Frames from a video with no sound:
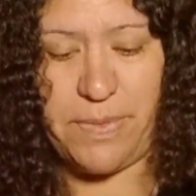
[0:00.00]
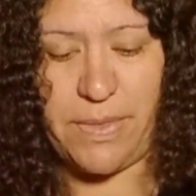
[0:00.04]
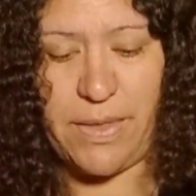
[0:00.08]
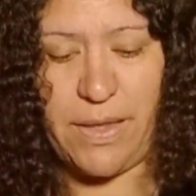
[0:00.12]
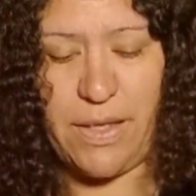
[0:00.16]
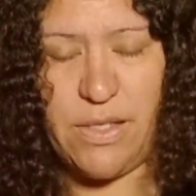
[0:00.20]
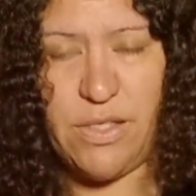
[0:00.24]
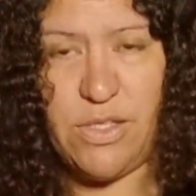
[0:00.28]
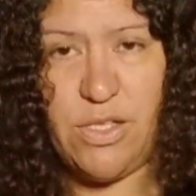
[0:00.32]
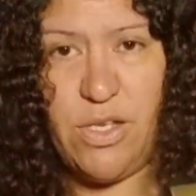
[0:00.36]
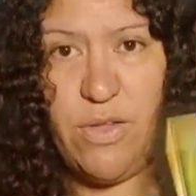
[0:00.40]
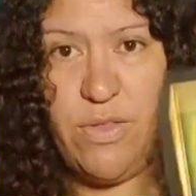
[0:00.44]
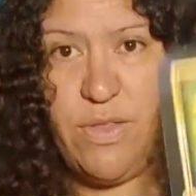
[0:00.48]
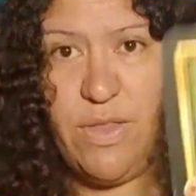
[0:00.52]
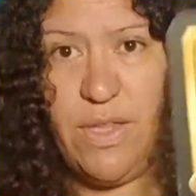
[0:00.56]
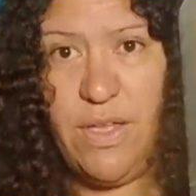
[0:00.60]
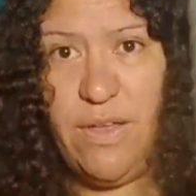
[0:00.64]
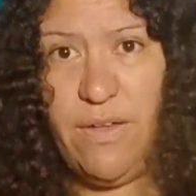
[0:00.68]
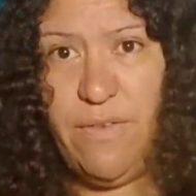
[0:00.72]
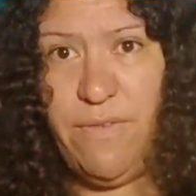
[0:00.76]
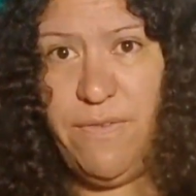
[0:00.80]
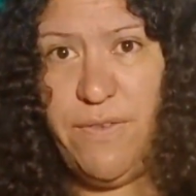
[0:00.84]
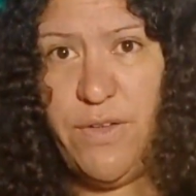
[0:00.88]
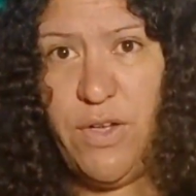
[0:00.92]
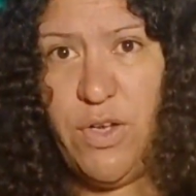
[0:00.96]
So
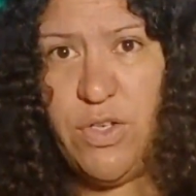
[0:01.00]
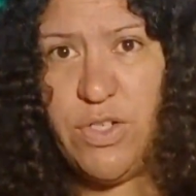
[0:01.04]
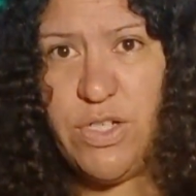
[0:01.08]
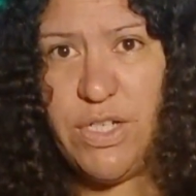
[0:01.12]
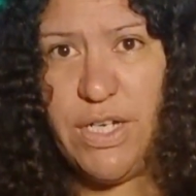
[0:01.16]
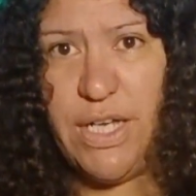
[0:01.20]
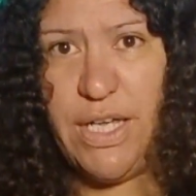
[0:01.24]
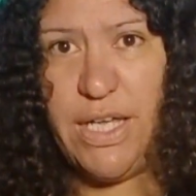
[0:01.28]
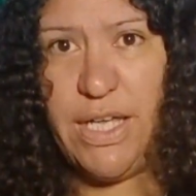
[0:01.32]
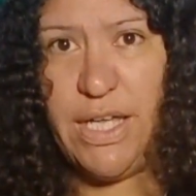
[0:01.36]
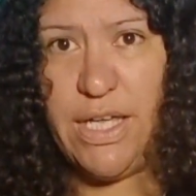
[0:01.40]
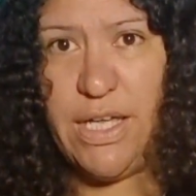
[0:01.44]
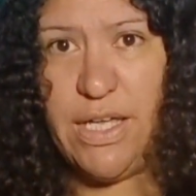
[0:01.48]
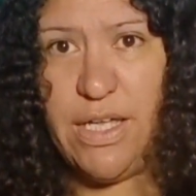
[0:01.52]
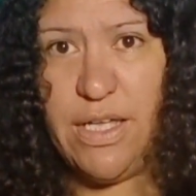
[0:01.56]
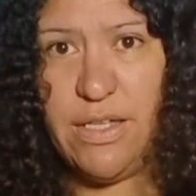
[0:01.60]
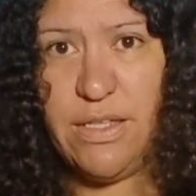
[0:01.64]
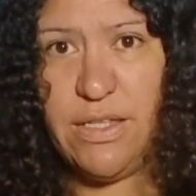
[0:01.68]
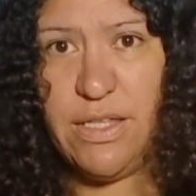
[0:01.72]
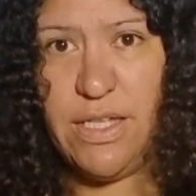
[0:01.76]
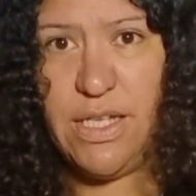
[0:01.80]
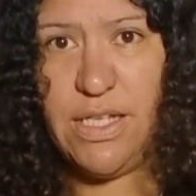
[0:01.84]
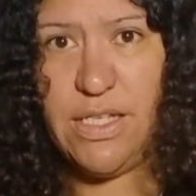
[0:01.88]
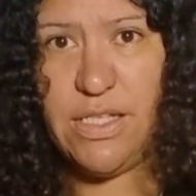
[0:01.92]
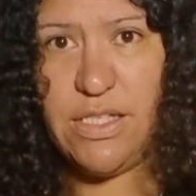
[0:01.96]
the future here,
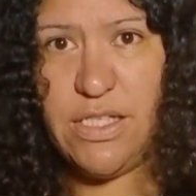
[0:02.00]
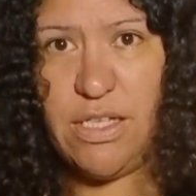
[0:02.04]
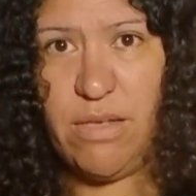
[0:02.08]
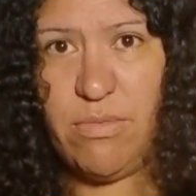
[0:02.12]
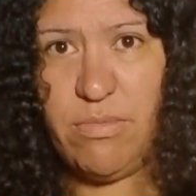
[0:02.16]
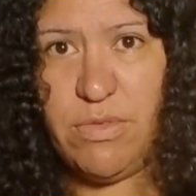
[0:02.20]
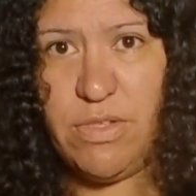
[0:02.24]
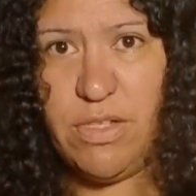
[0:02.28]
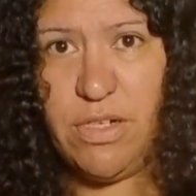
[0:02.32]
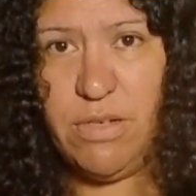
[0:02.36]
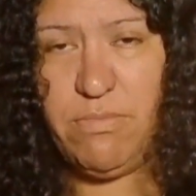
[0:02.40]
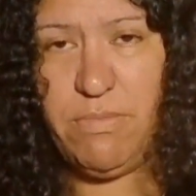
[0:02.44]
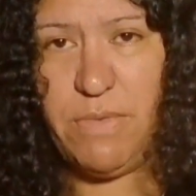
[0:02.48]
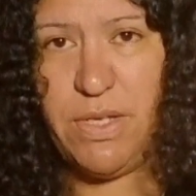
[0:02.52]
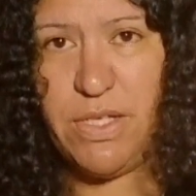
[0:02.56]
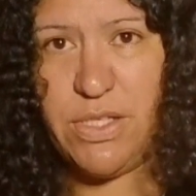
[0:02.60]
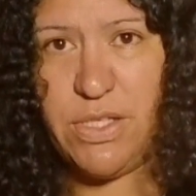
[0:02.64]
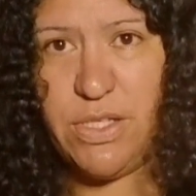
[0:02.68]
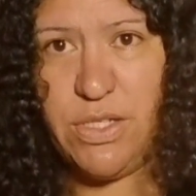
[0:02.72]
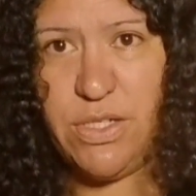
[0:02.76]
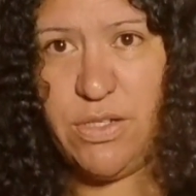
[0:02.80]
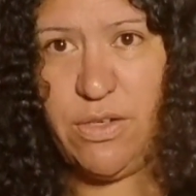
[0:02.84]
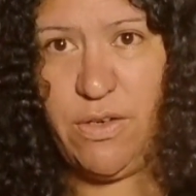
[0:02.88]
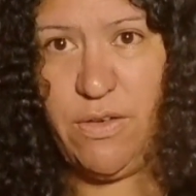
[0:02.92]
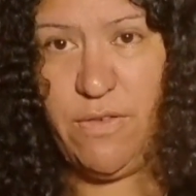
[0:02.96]
there's some sort of
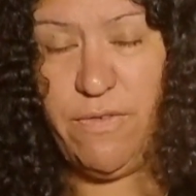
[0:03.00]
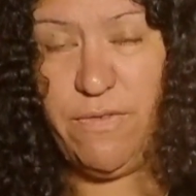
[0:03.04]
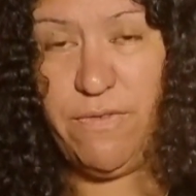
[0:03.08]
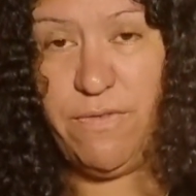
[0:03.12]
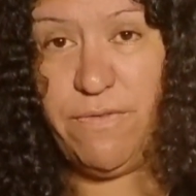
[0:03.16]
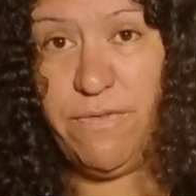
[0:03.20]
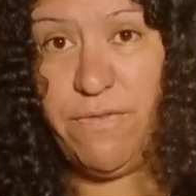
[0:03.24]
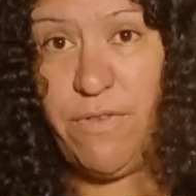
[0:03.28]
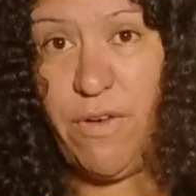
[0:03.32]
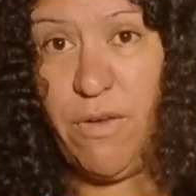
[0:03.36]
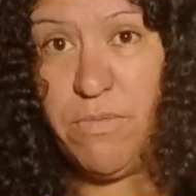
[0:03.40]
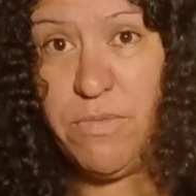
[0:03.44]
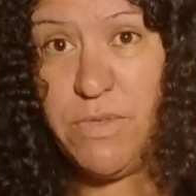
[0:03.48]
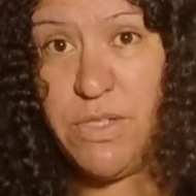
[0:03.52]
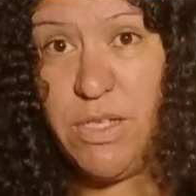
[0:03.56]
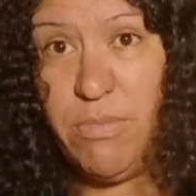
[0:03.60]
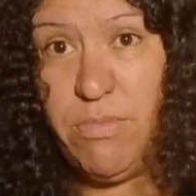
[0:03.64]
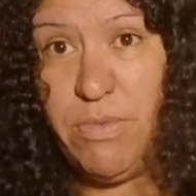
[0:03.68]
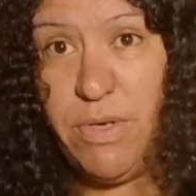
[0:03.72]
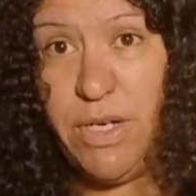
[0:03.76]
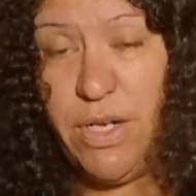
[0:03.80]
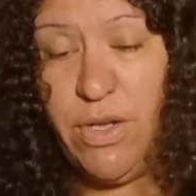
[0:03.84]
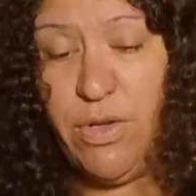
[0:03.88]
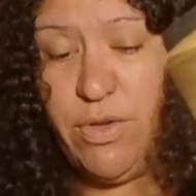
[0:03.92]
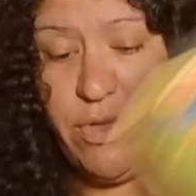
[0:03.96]
message of from
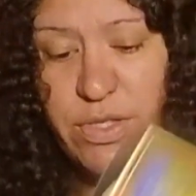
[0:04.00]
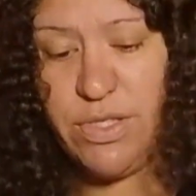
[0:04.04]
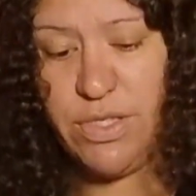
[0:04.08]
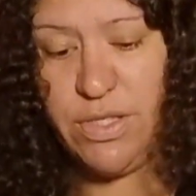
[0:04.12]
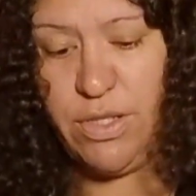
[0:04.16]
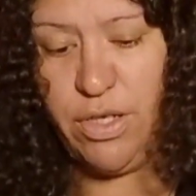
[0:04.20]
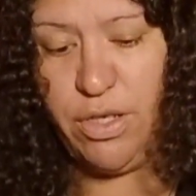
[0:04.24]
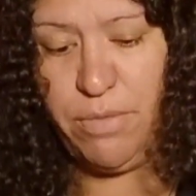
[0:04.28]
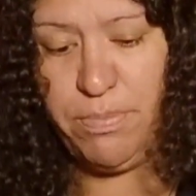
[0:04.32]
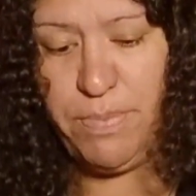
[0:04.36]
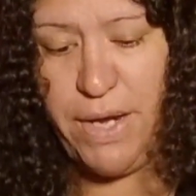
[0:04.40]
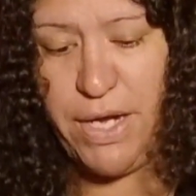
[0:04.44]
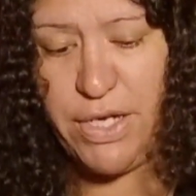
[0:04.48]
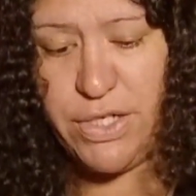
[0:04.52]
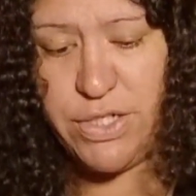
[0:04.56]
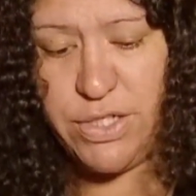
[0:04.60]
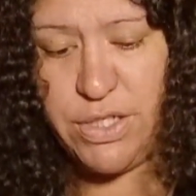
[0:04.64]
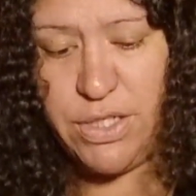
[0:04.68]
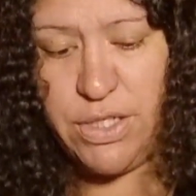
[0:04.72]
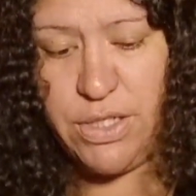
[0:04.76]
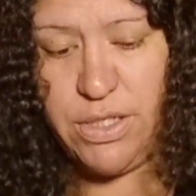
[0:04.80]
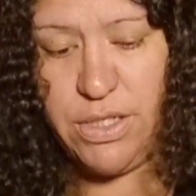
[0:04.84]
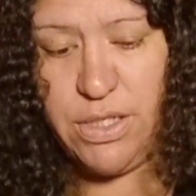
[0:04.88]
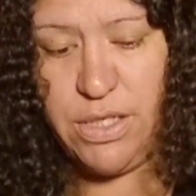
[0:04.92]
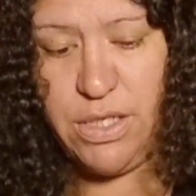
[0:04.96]
somebody who has a lot of
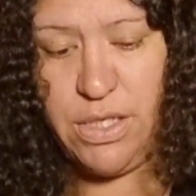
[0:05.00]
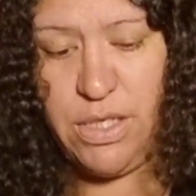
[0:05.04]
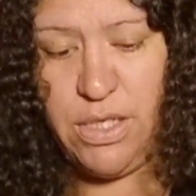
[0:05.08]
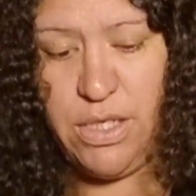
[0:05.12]
passion.